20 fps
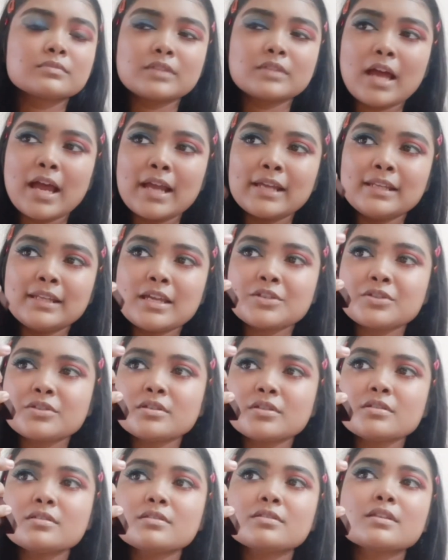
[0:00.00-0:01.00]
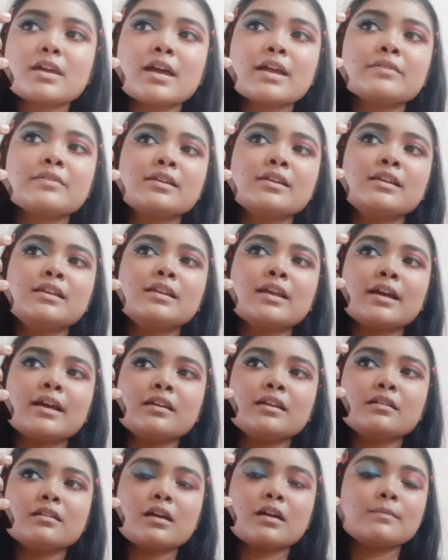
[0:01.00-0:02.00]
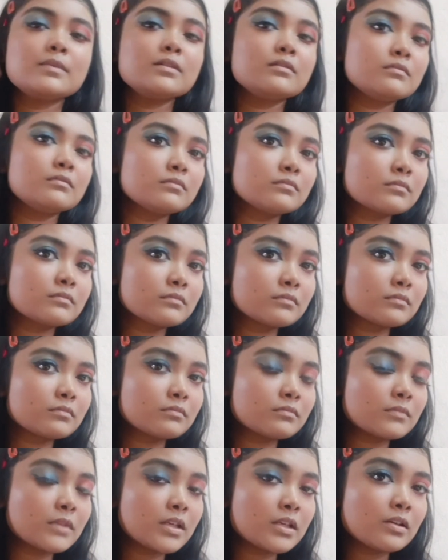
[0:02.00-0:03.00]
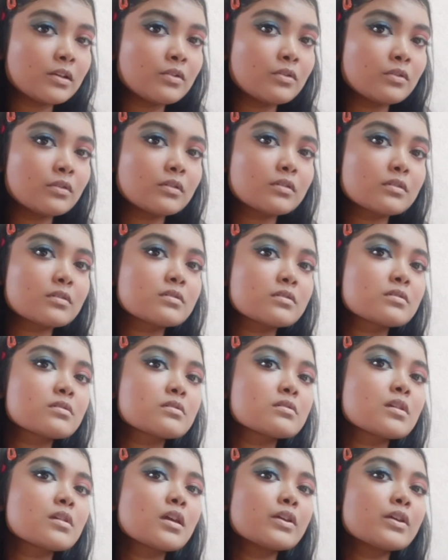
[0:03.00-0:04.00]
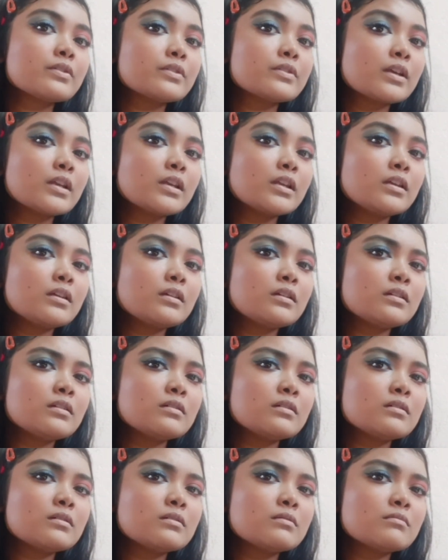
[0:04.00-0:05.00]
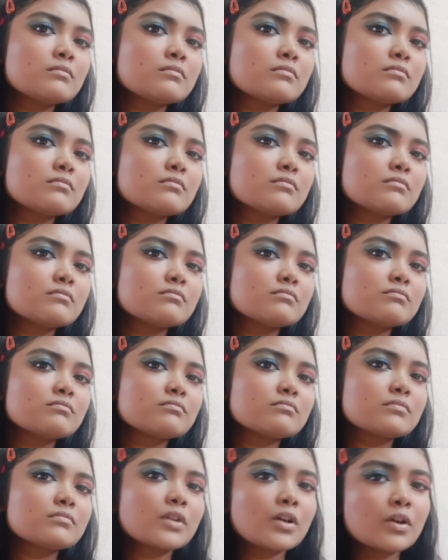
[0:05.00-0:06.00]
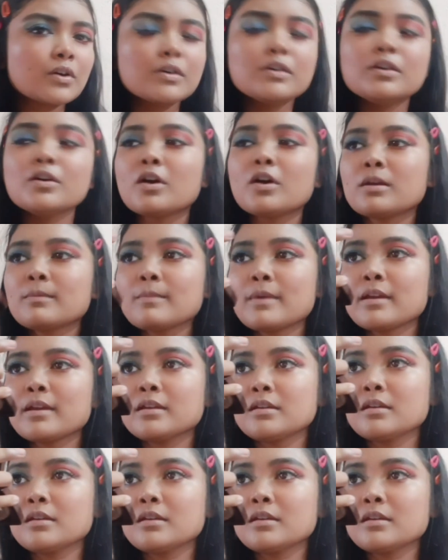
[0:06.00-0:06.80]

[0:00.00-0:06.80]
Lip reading: eyelashes I really like. I mean, it looks really good on my